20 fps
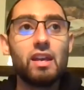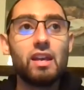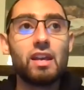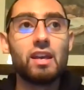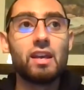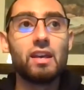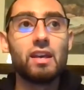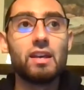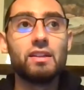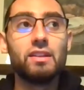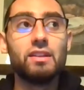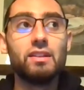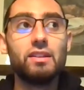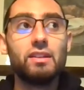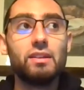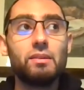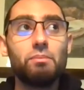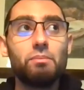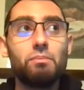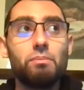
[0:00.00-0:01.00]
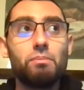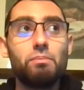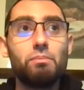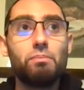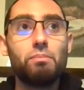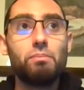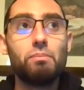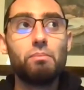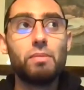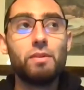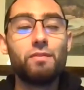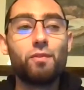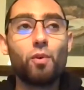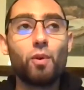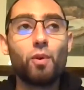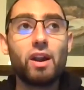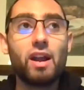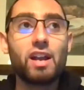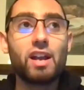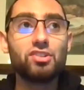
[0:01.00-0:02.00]
And
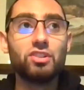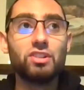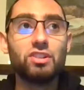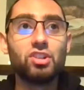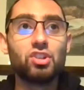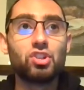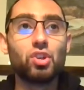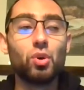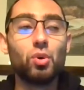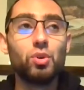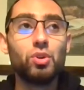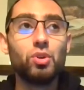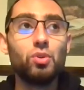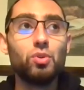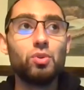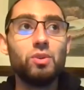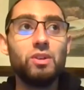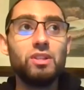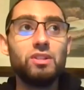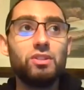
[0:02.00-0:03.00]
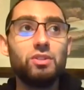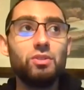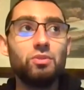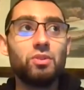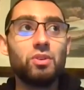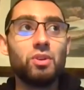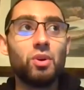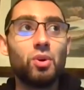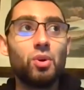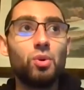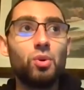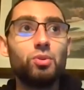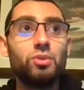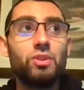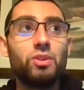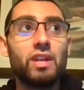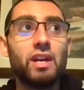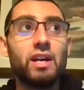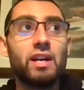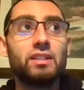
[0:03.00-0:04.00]
before I actually show you, you need to know
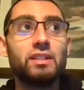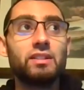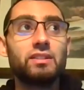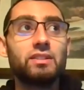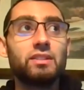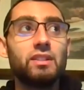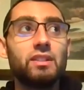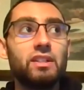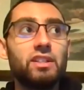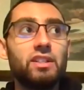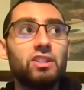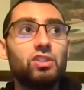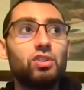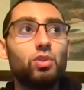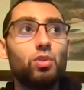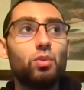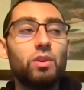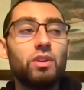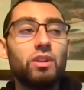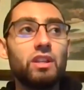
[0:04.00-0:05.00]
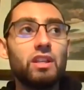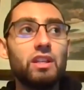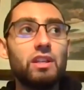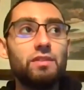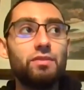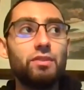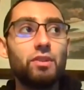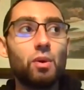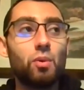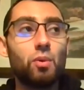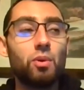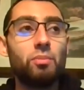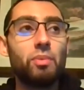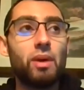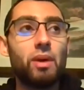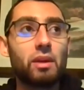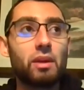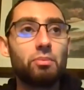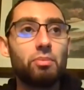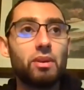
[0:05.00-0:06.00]
that to relieve lower
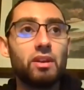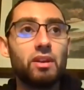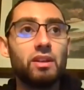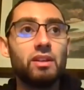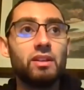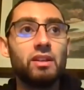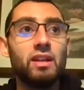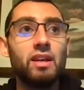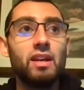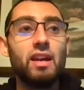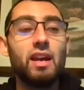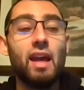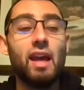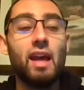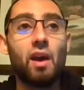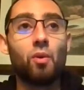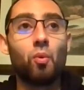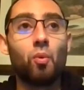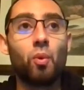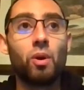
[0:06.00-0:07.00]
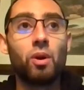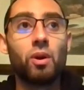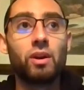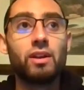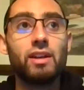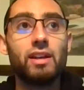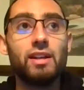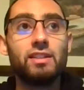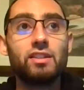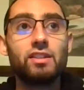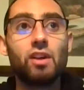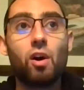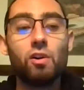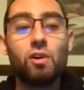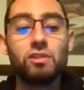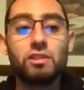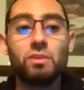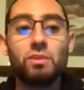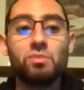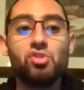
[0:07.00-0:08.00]
back pain at work, it's
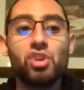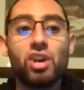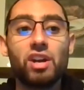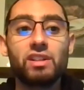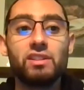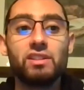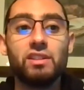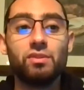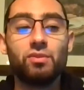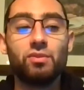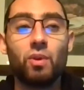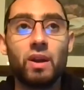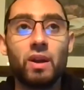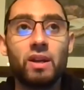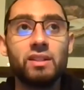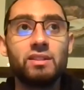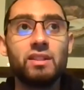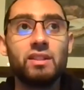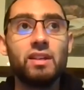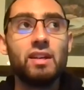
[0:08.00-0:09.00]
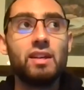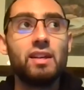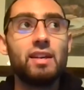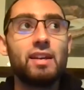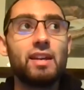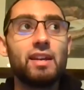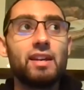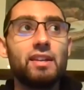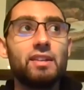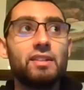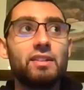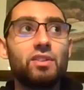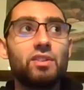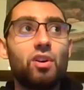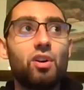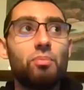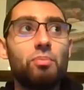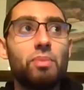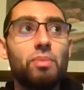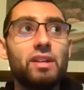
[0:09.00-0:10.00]
all subjective, right? And it's
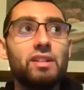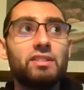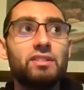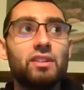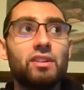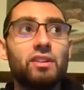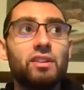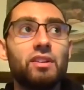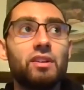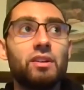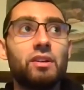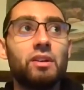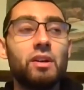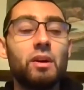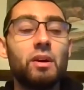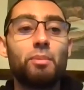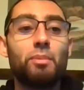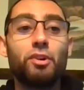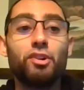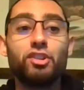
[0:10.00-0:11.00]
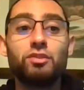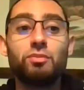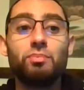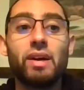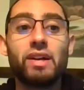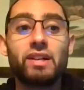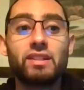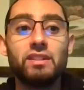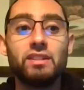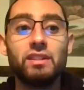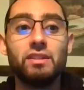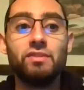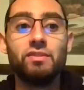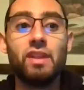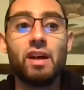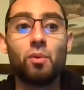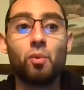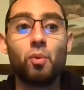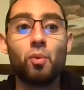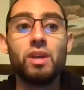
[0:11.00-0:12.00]
all based on a perspective
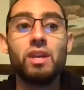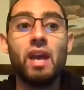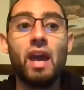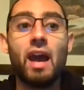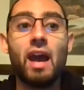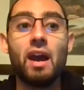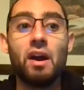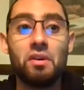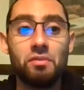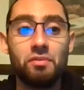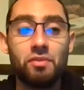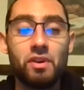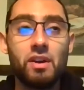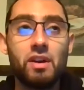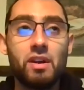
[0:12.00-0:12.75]
that we have.